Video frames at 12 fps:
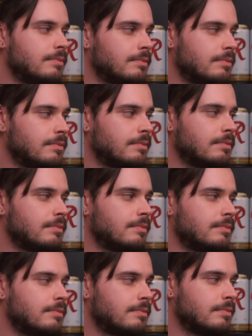
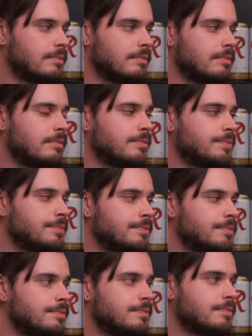
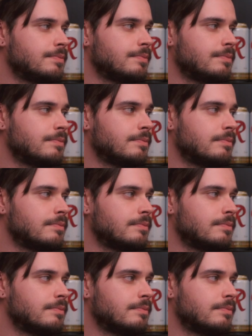The person shown says nothing.